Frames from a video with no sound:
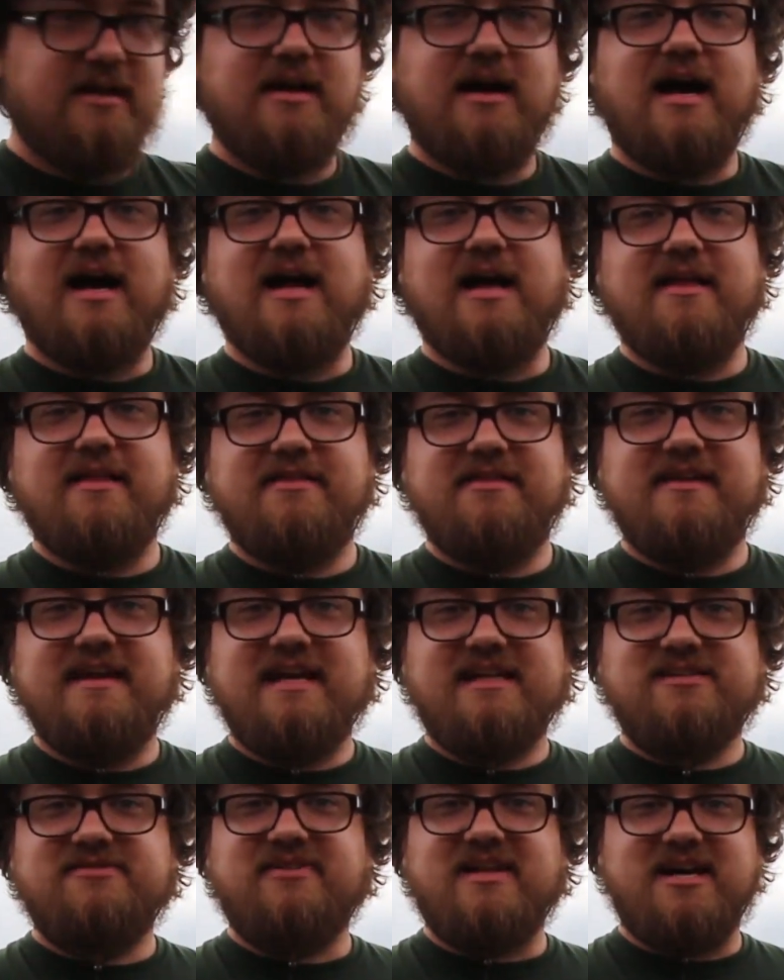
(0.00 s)
The
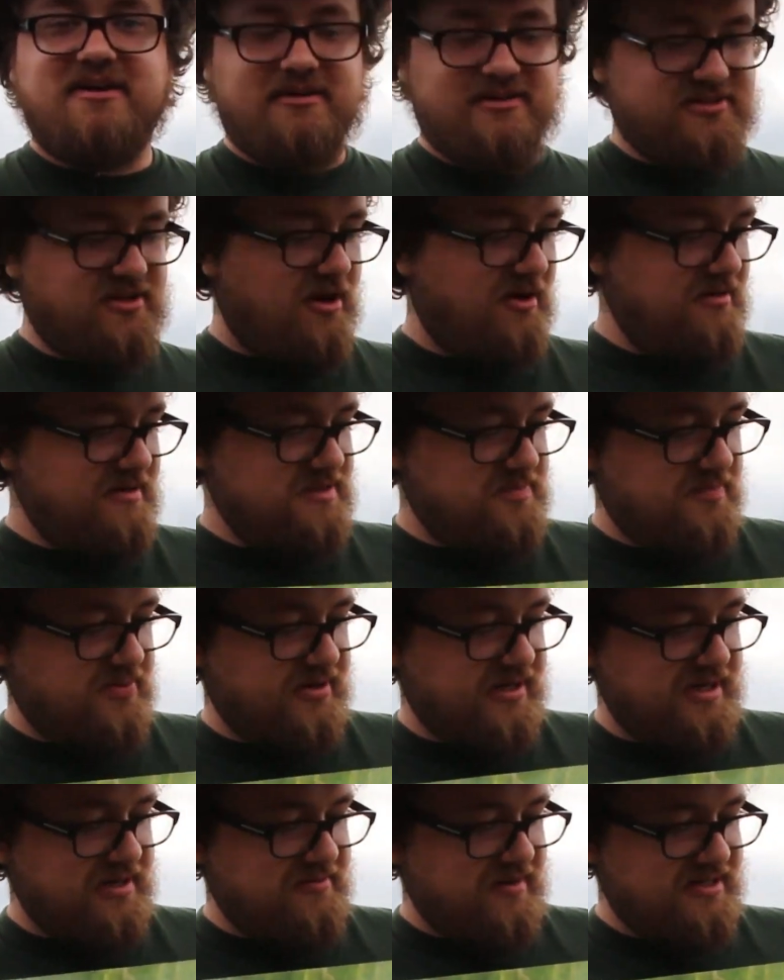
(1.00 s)
next flower is always
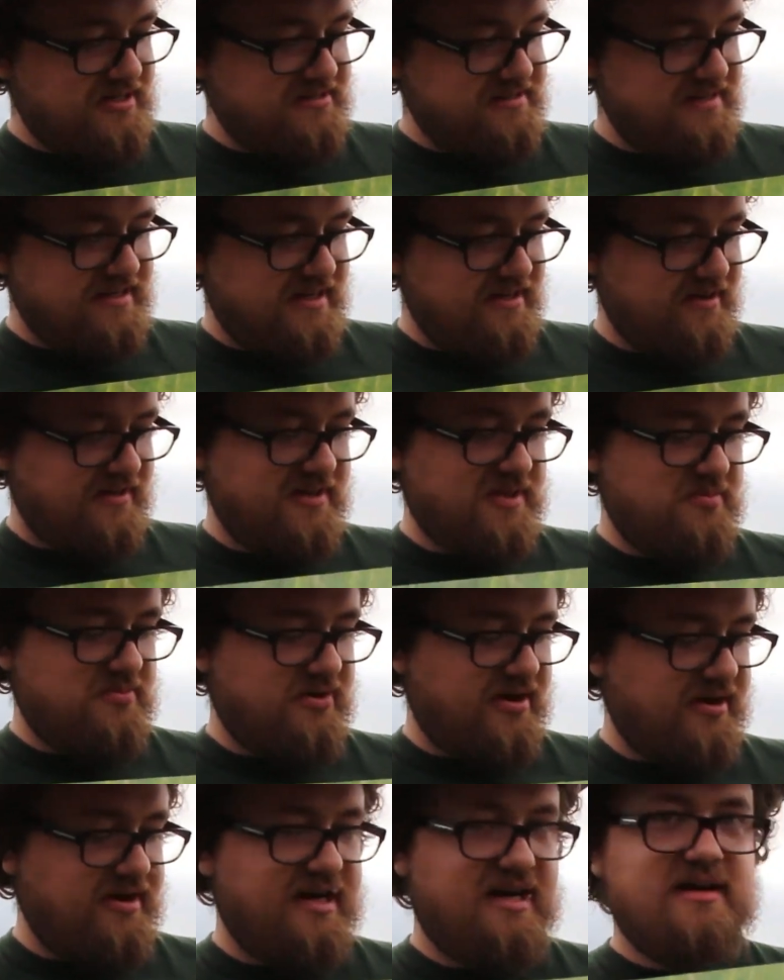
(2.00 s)
pretty when you see it on the
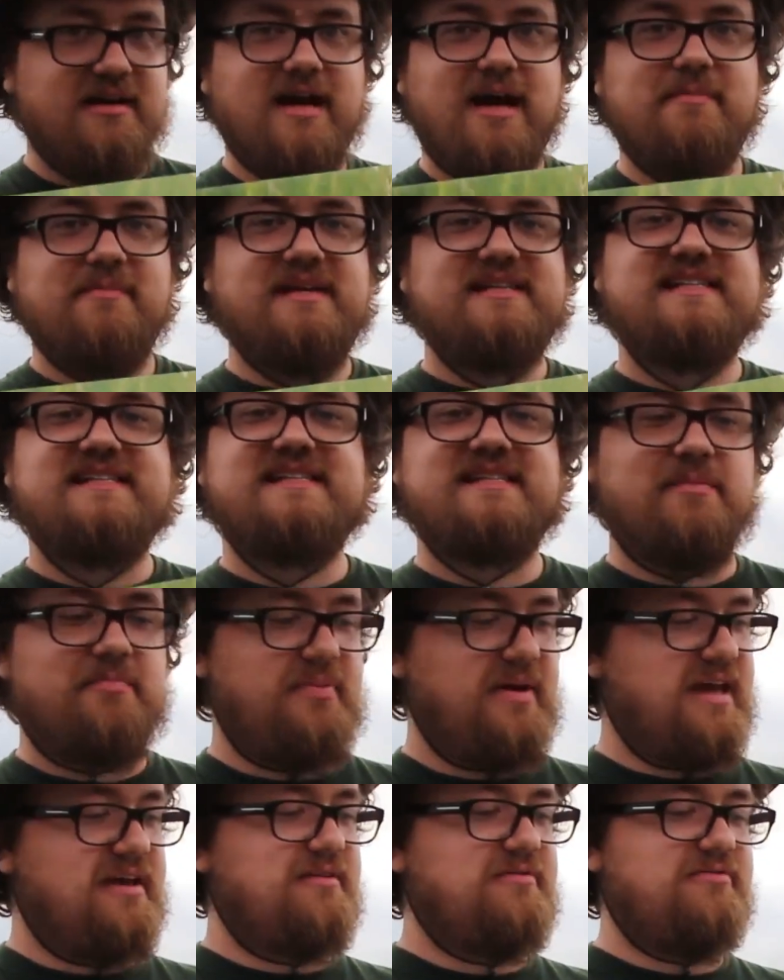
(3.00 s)
prairie. This is the
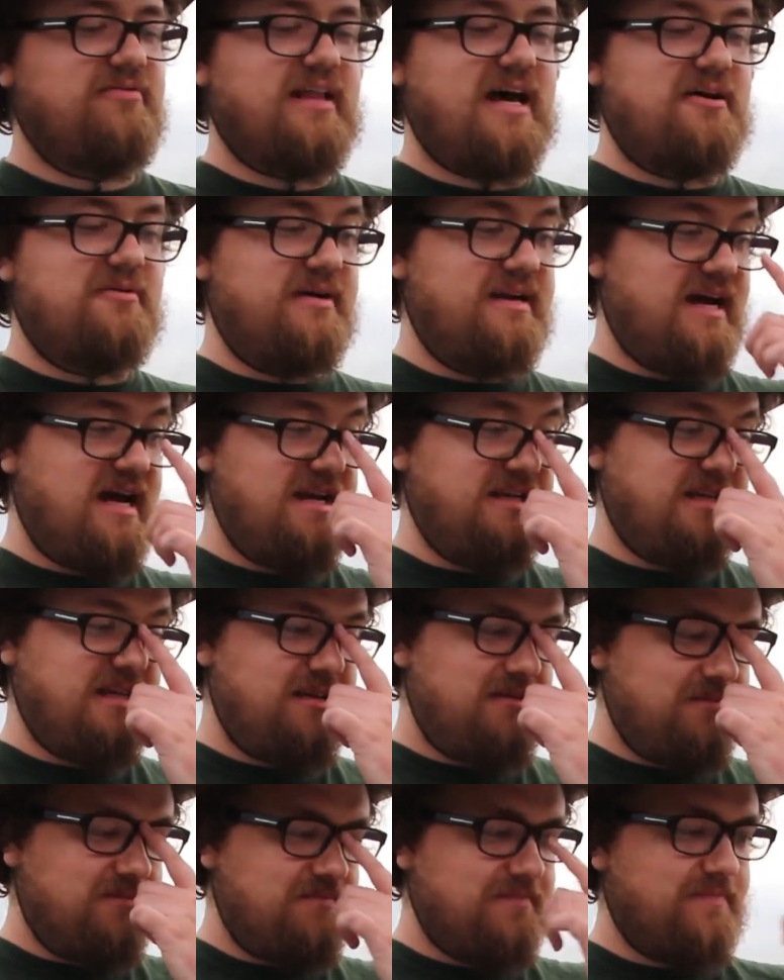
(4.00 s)
pink-flowered
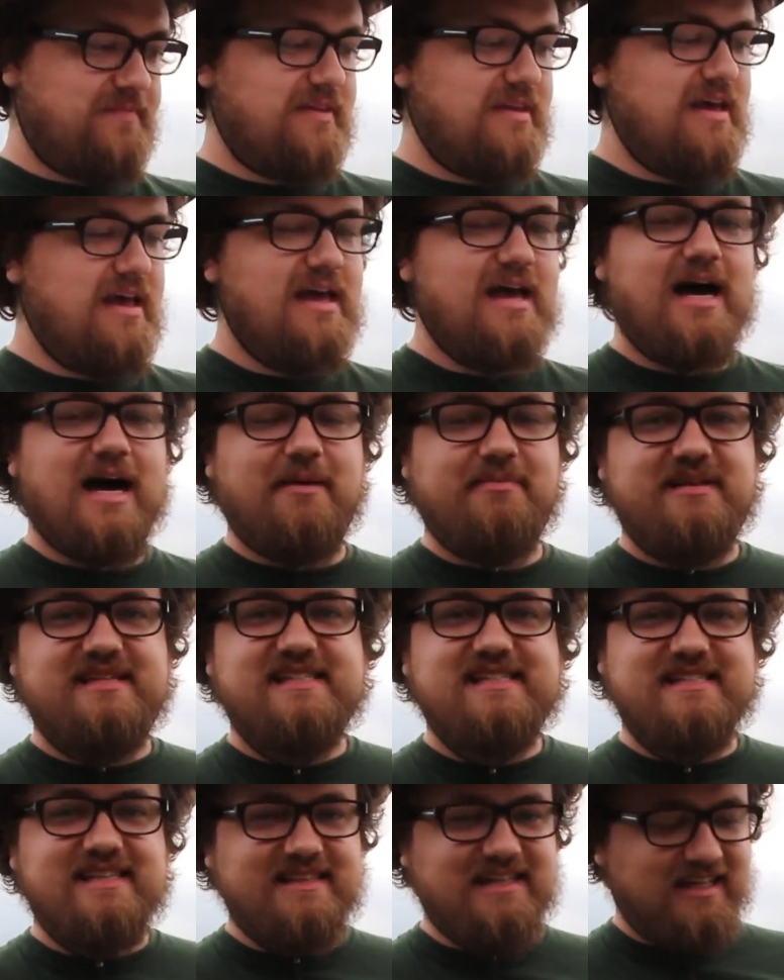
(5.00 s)
onion.
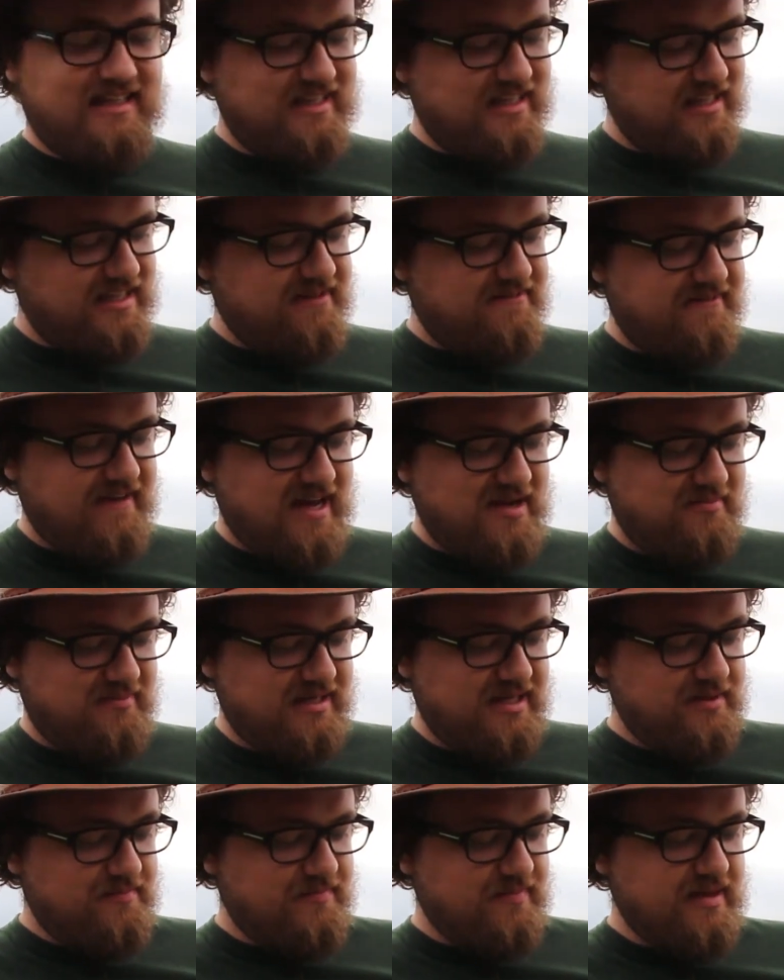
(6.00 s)
This is in the lily
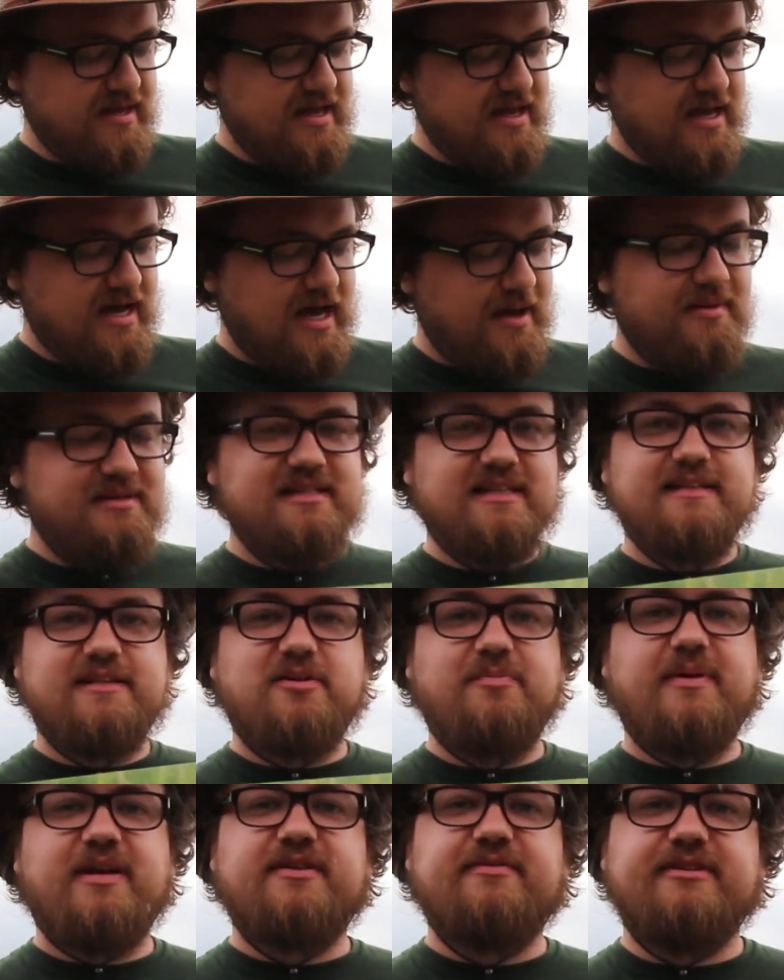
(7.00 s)
family. It's a
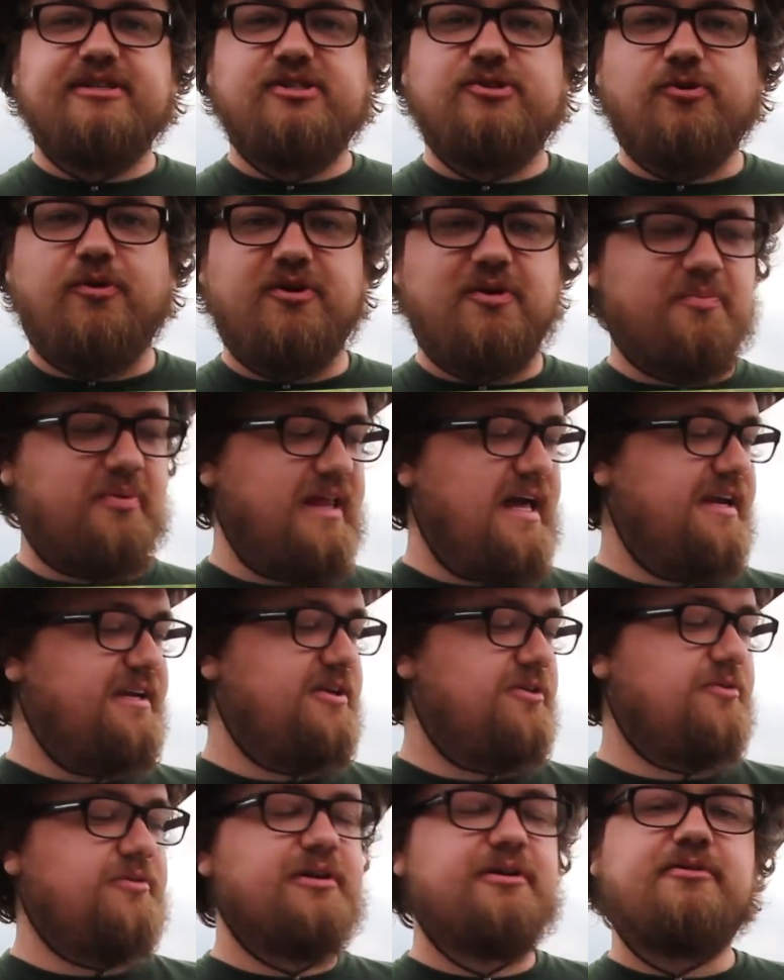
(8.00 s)
little bit of a shorter
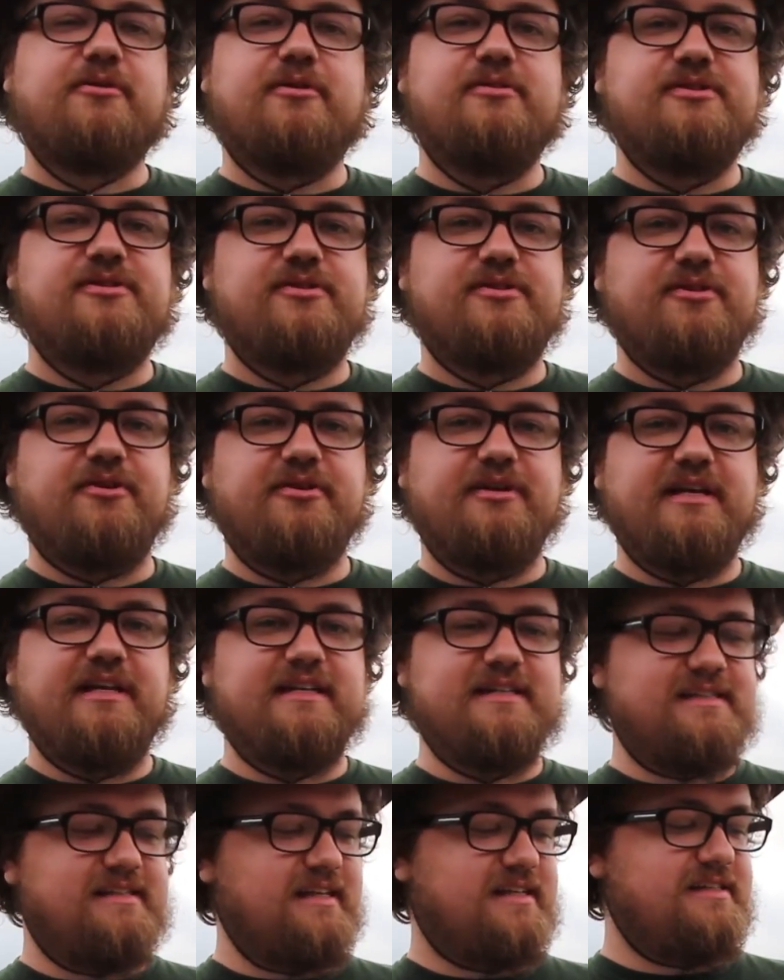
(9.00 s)
plant. It only grows 30
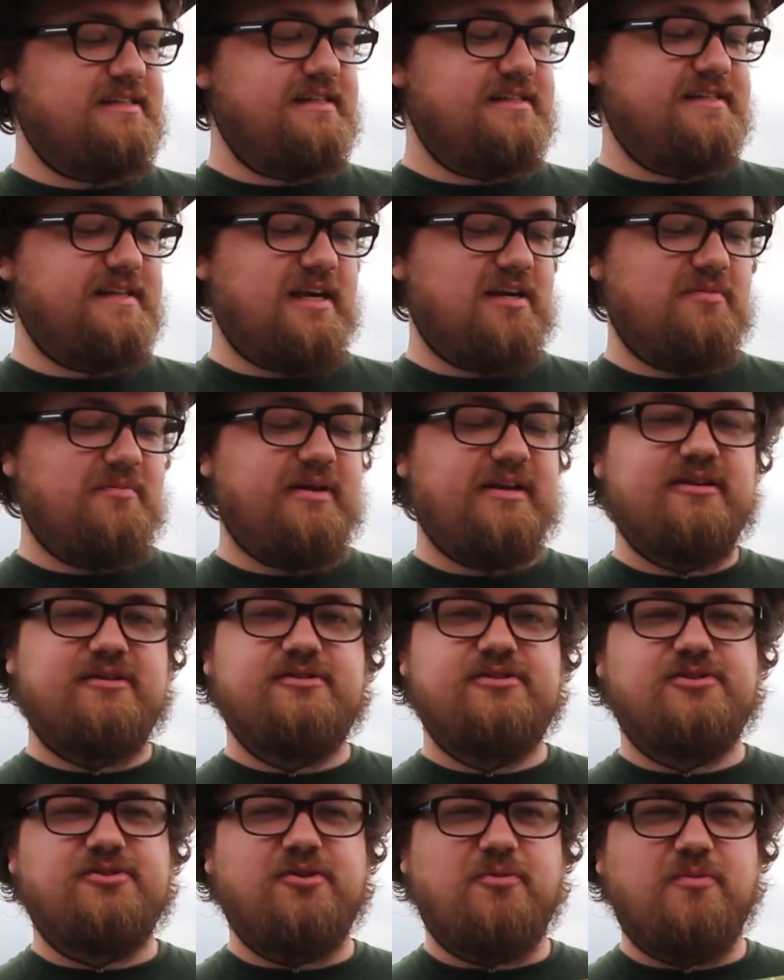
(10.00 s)
to 60
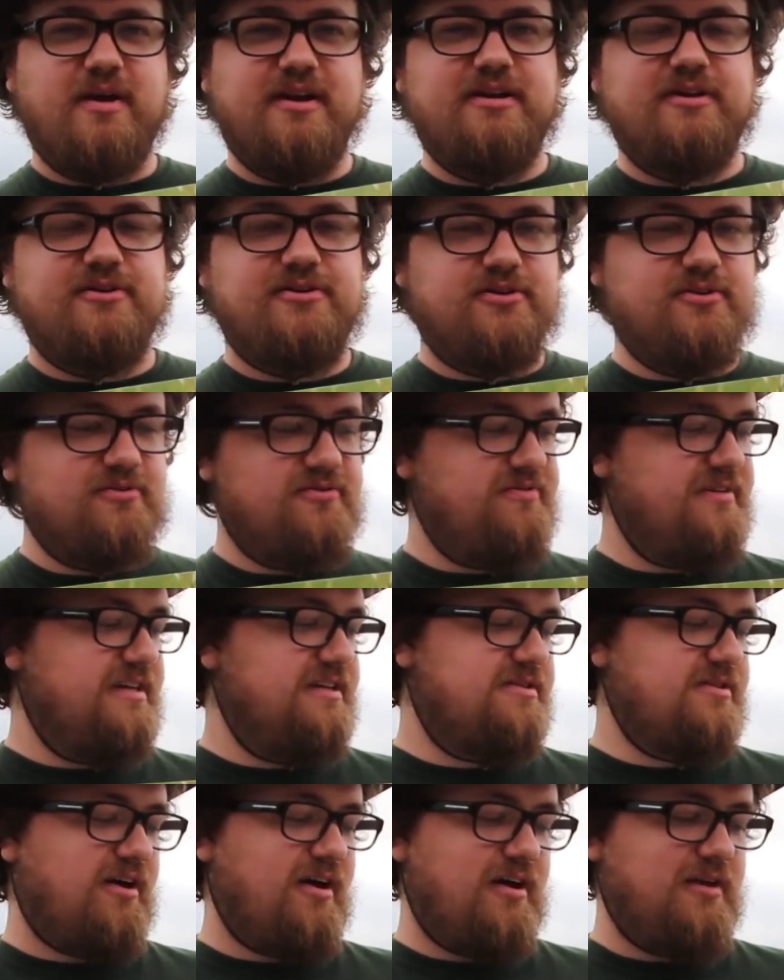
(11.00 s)
centimeters, so 1 to 2
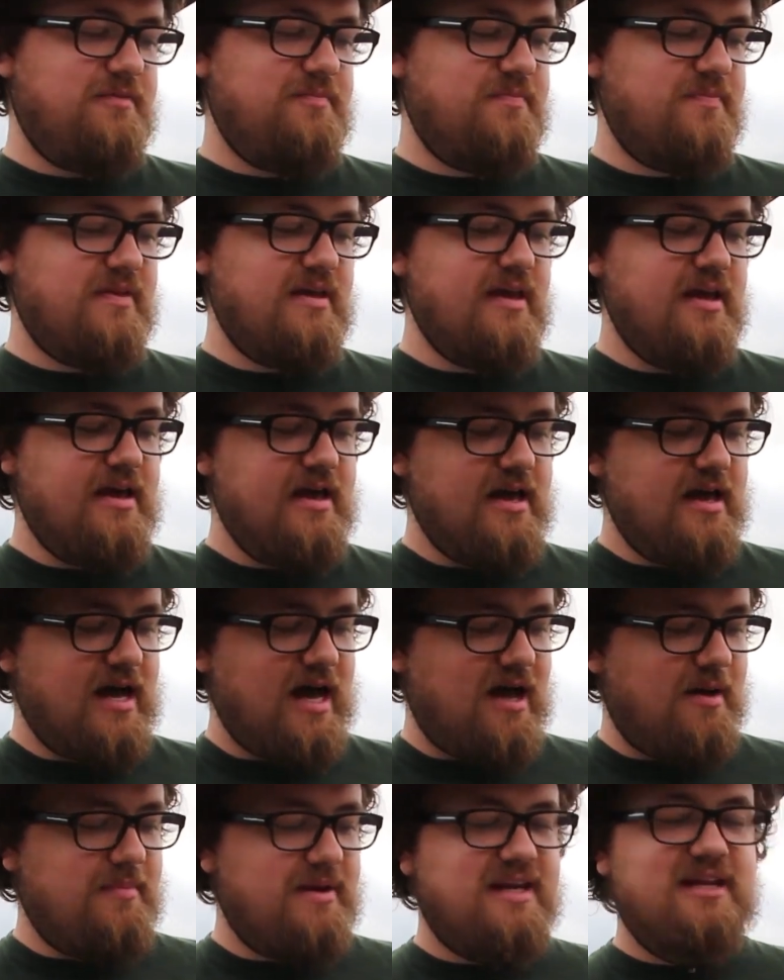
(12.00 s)
feet tall.
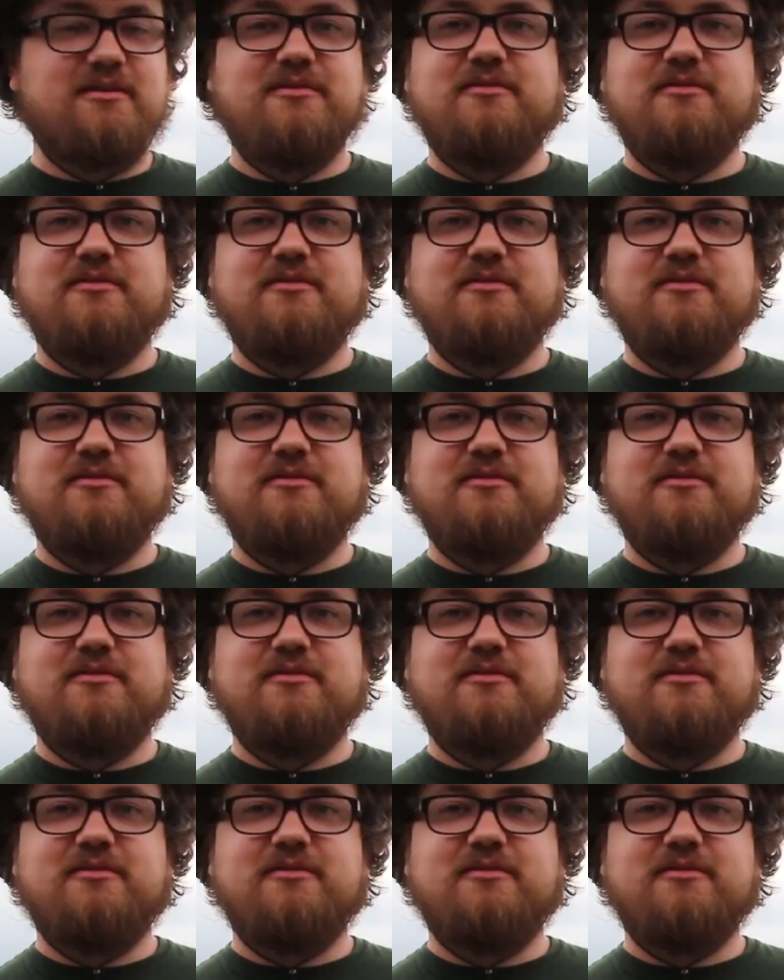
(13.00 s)
And